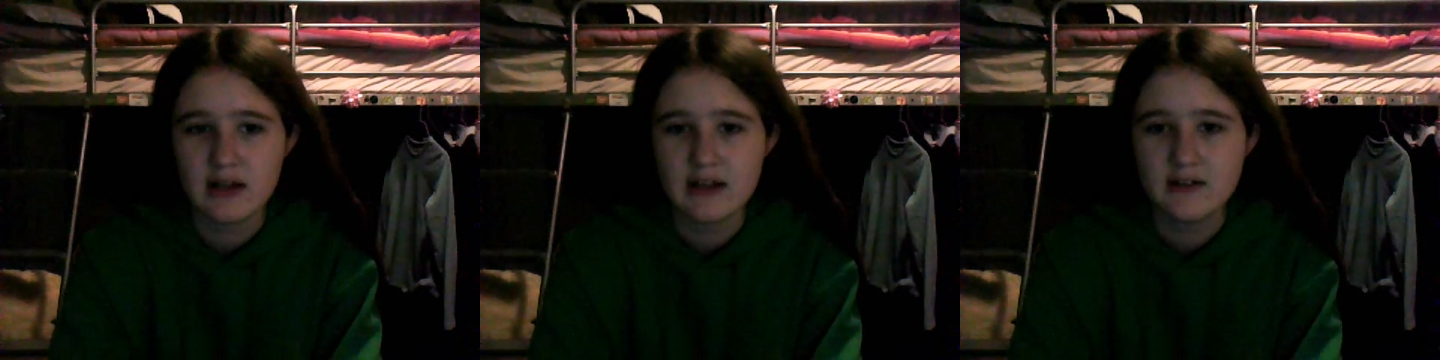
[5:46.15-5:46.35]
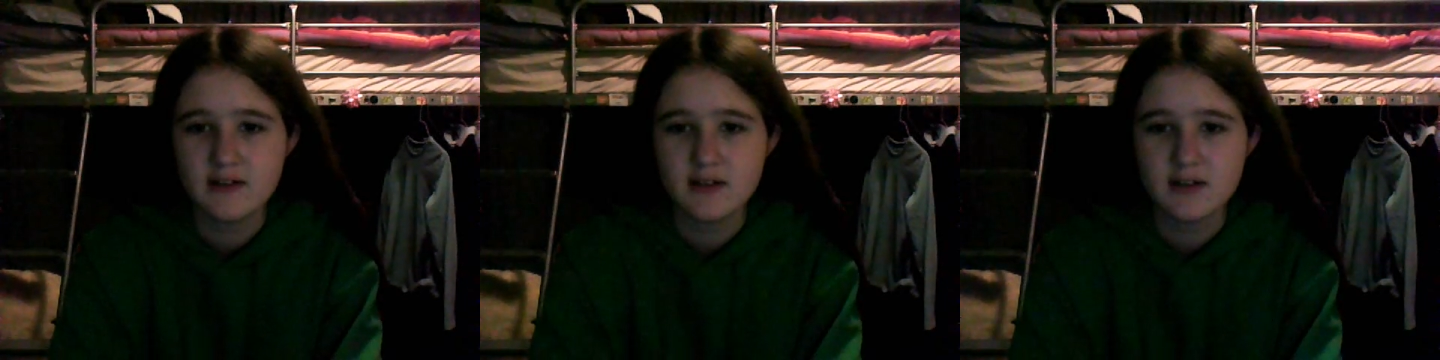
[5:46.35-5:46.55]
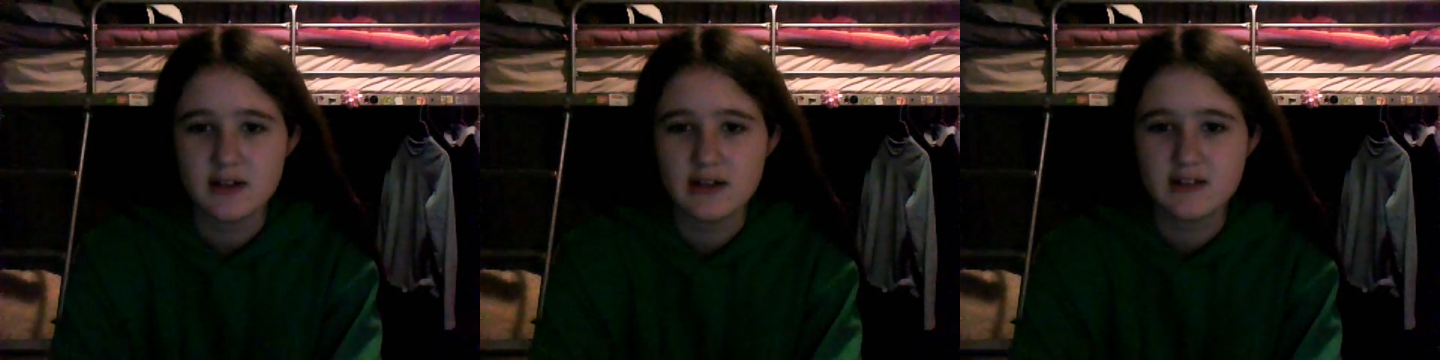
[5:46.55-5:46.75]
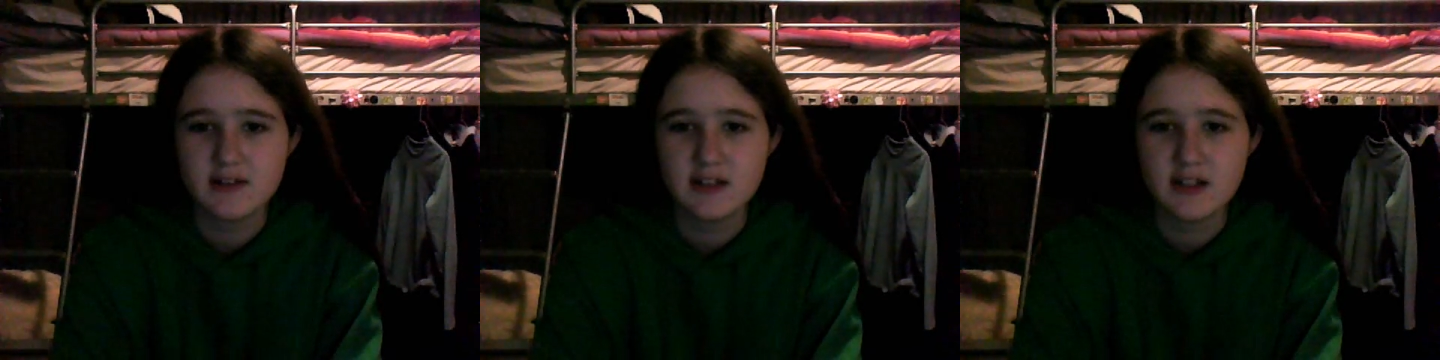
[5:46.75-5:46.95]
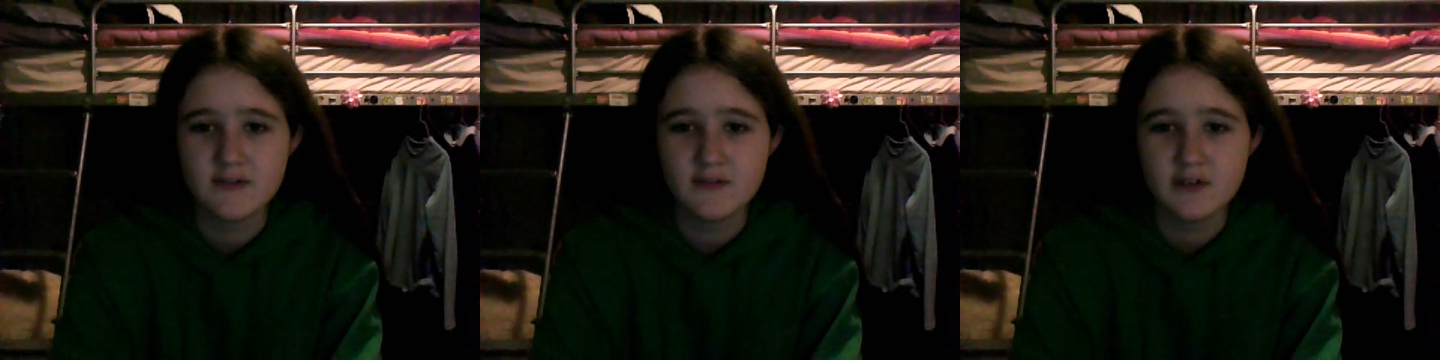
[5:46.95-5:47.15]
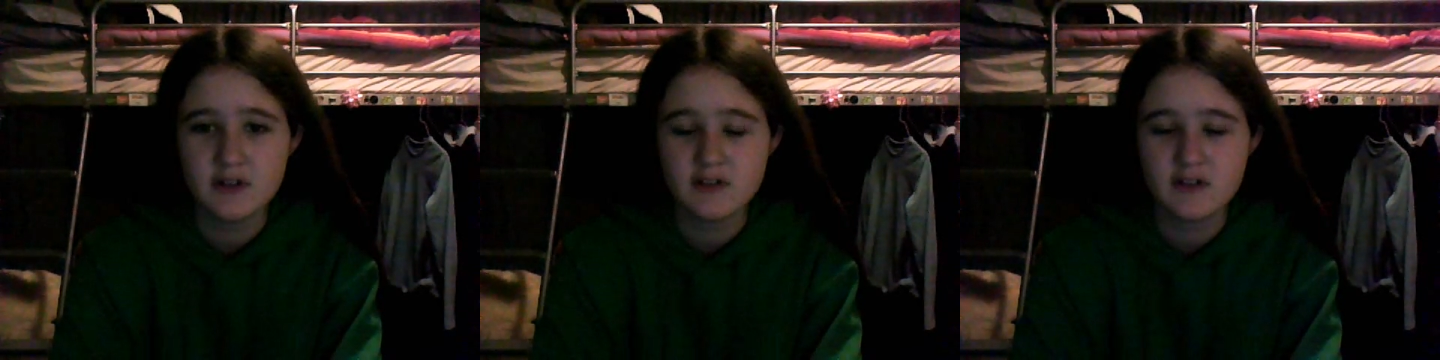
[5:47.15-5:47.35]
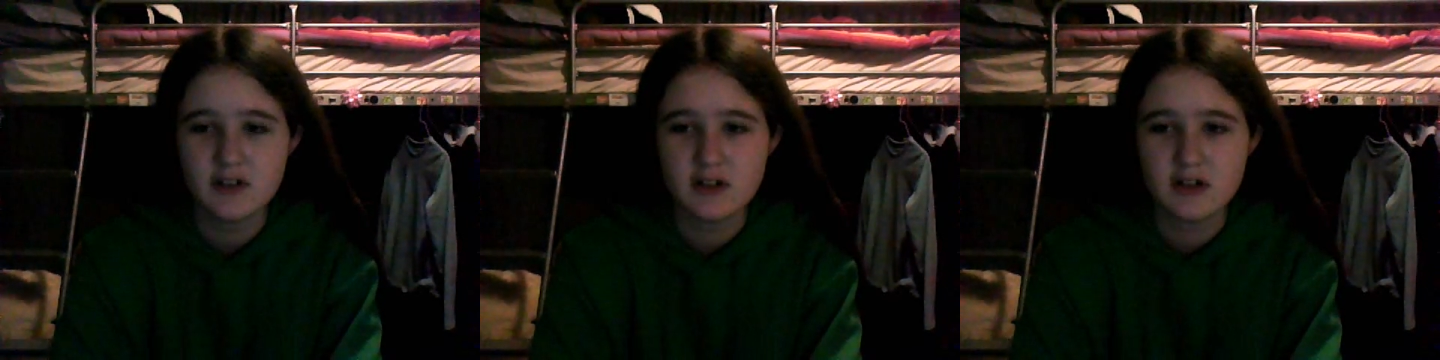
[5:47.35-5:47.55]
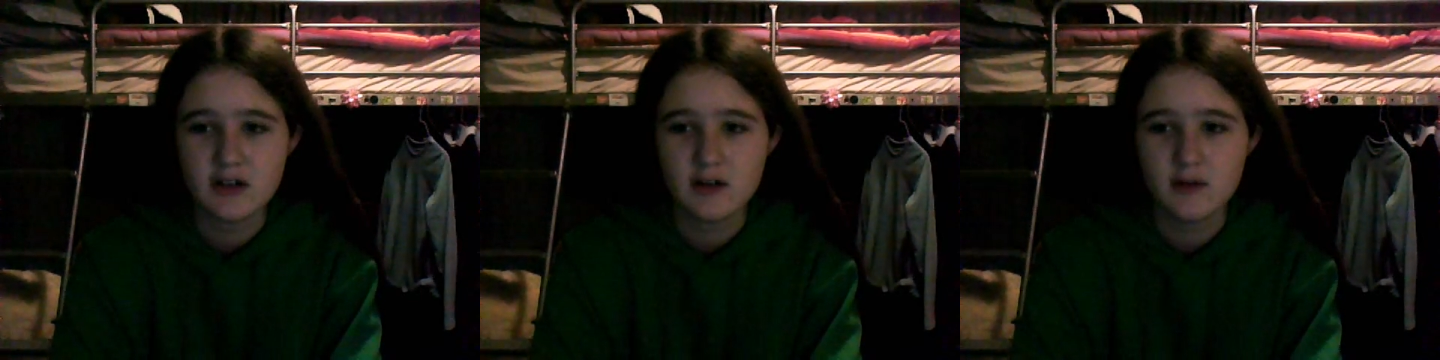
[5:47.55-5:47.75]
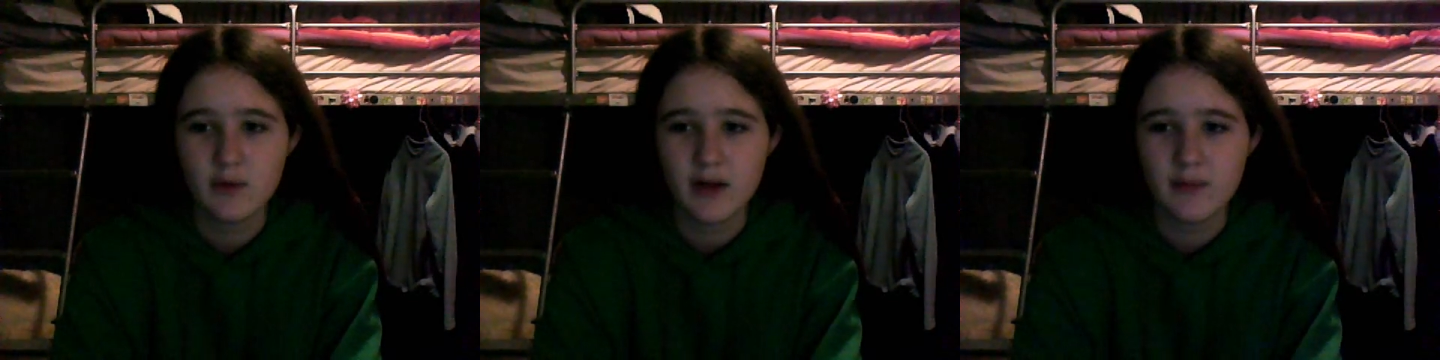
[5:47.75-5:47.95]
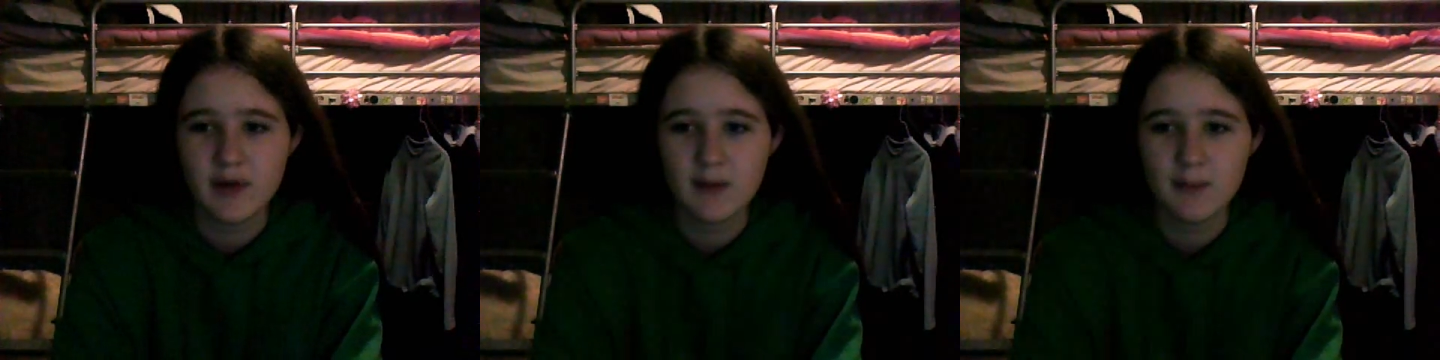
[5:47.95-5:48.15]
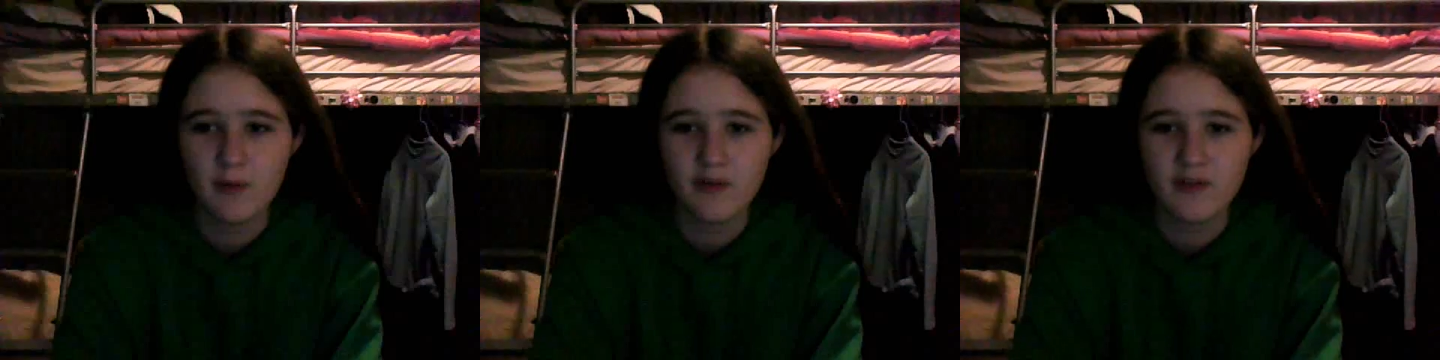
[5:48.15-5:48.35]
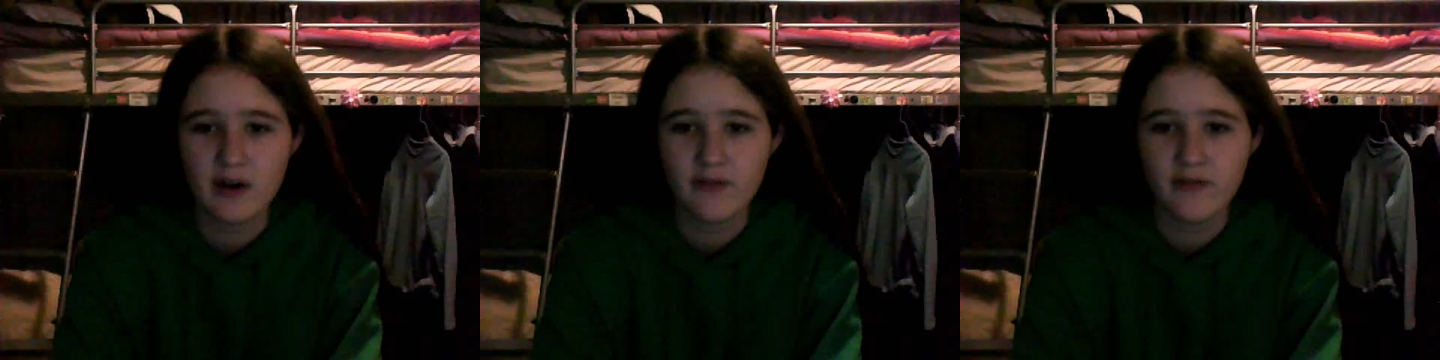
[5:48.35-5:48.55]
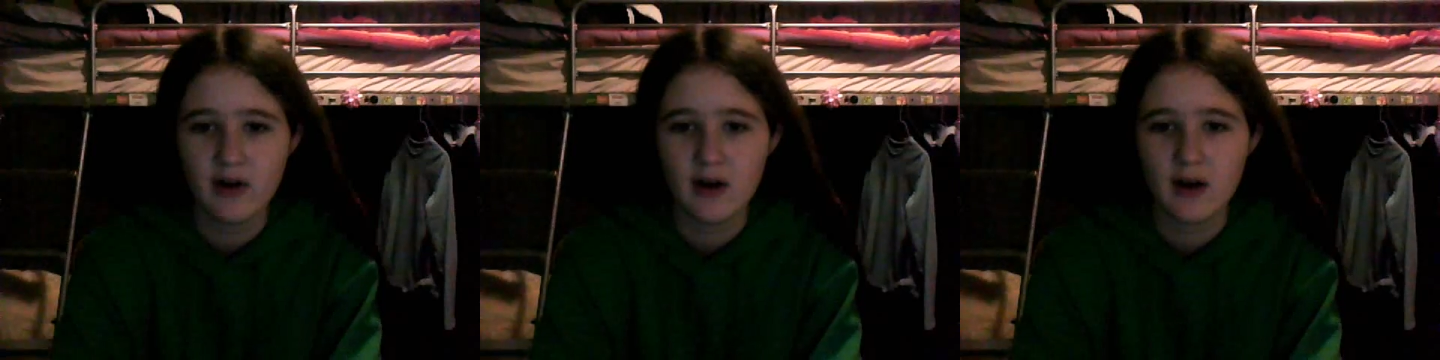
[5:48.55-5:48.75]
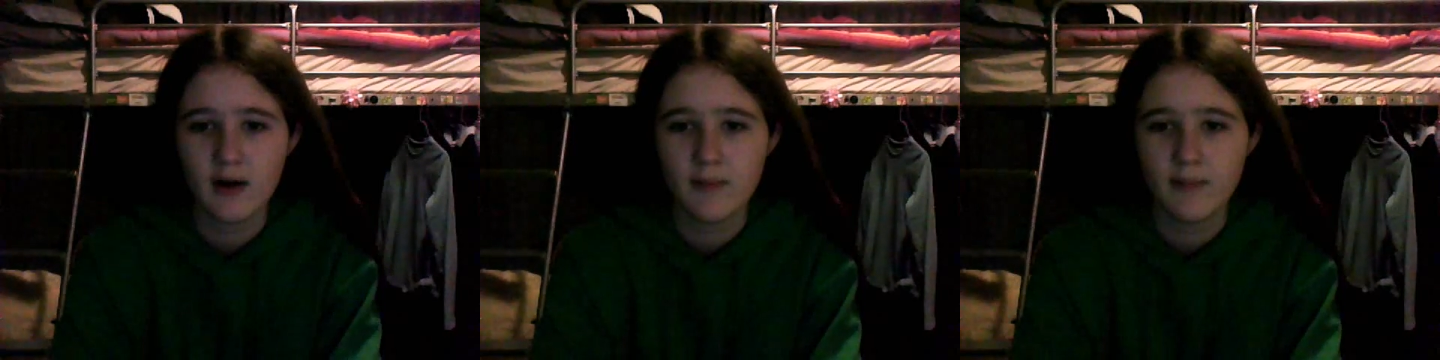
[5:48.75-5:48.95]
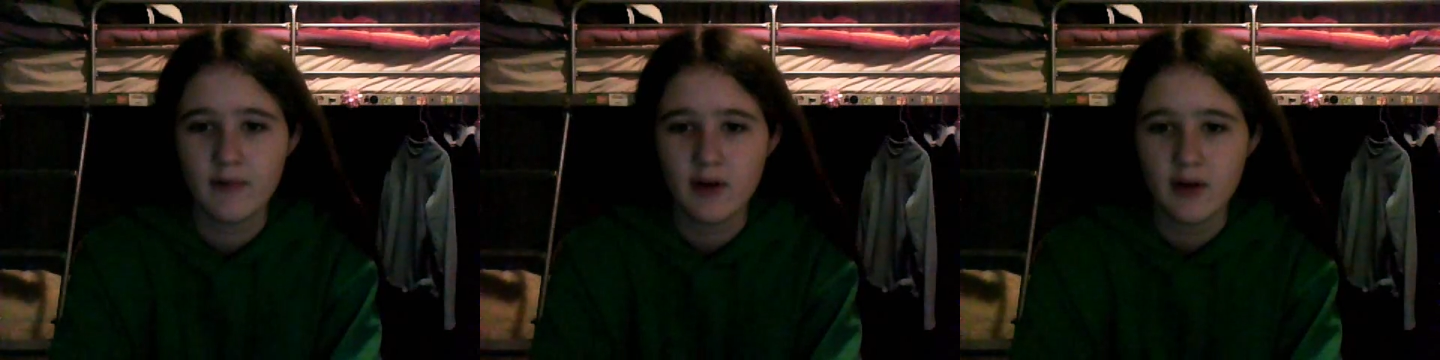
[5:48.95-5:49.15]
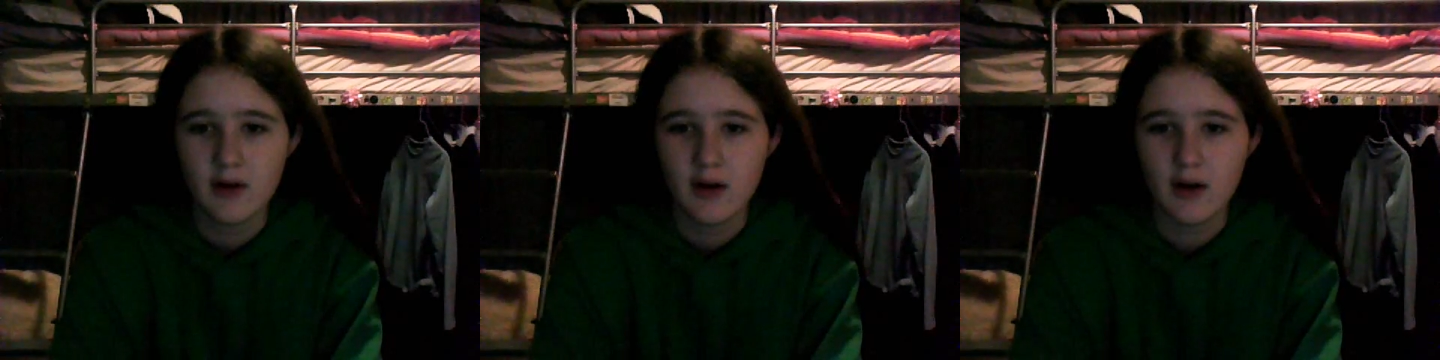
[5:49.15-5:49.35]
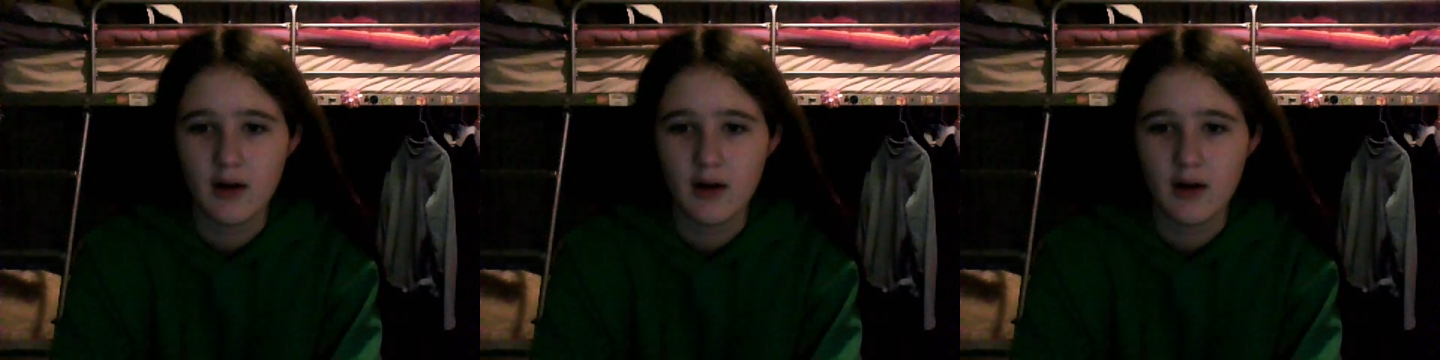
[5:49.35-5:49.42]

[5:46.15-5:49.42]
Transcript: it's different to when people self-harm,